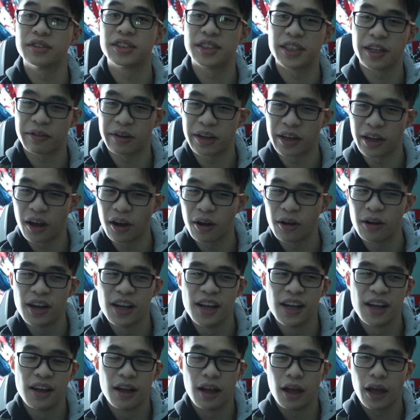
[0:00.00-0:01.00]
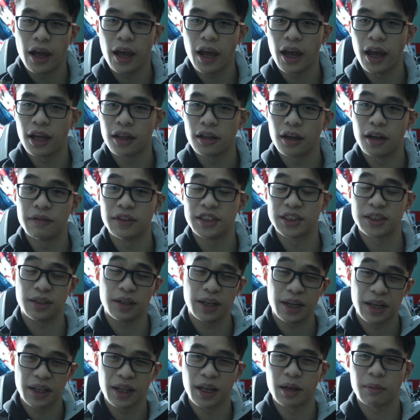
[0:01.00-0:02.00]
There we go. And
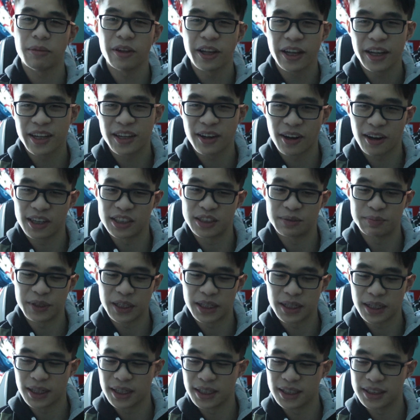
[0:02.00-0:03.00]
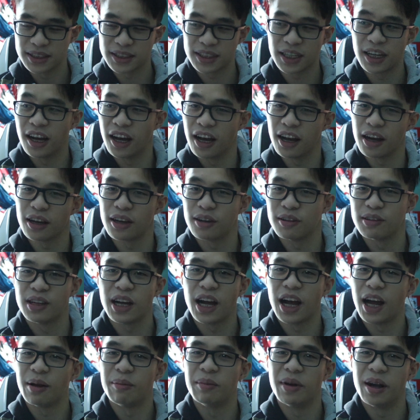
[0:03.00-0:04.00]
obviously I like playing cards because
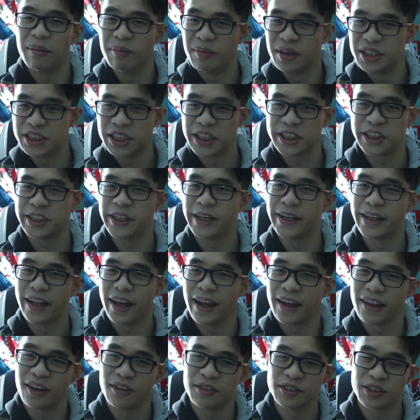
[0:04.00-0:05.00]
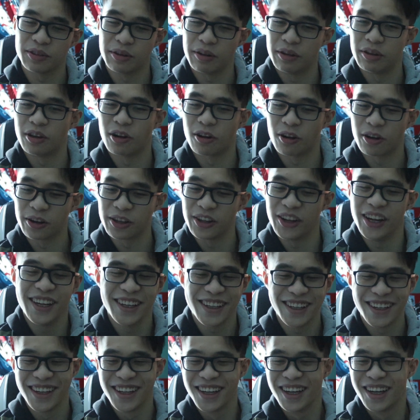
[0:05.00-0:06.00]
I'm a magician and also a
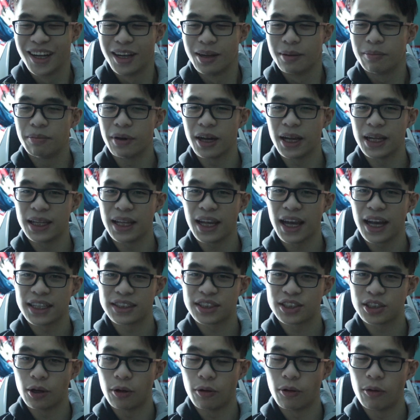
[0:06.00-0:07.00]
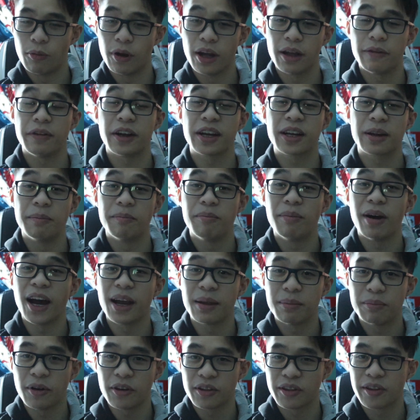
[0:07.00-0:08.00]
nerd. But yeah, so what if I
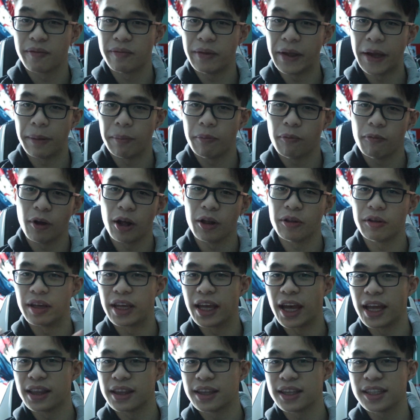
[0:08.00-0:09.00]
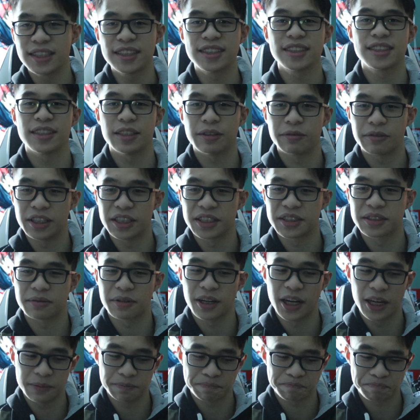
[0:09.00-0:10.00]
combine both of them? Well, you get this series,
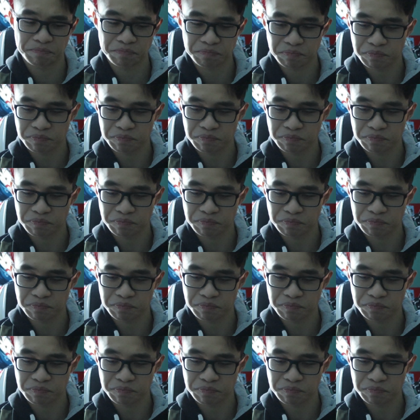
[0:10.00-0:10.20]
right?